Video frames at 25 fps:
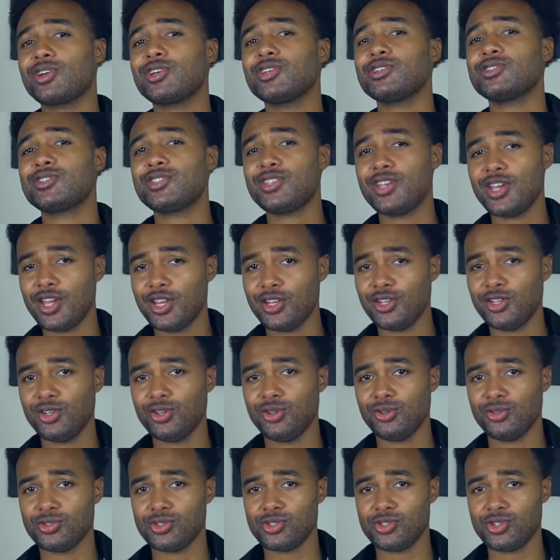
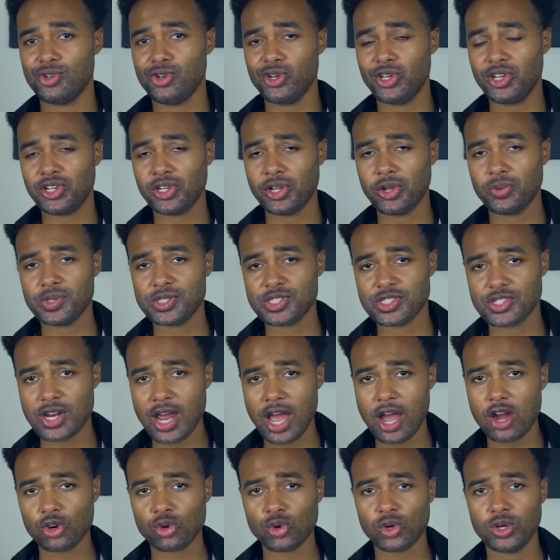continues. Uniqlo is
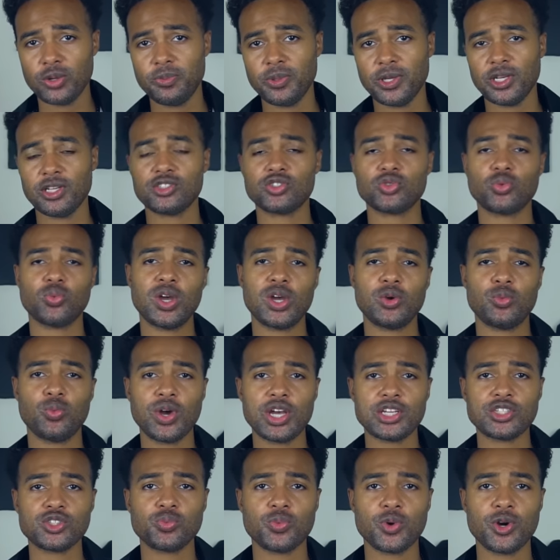now creeping its way
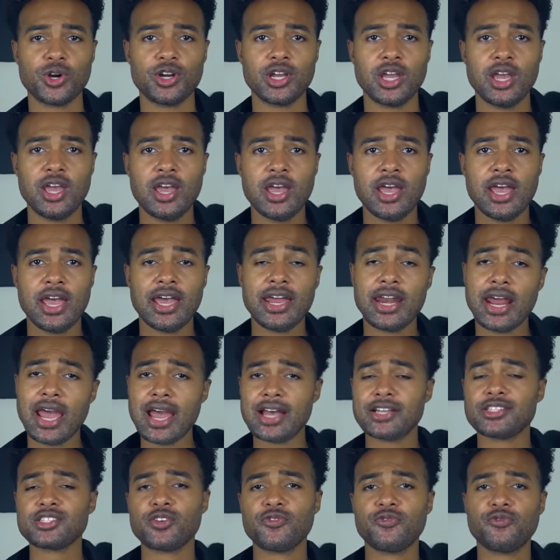westward, and
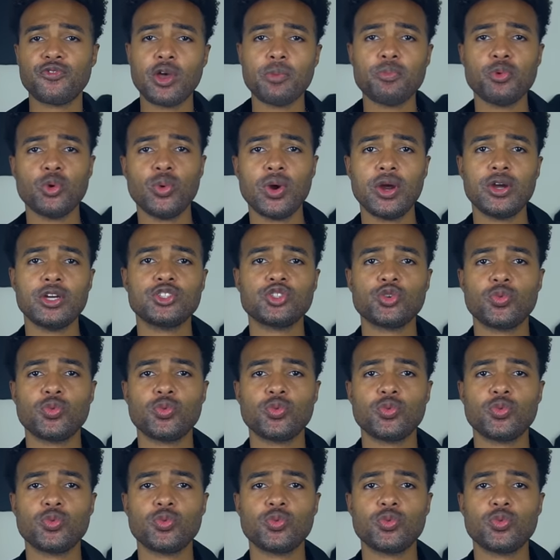as of February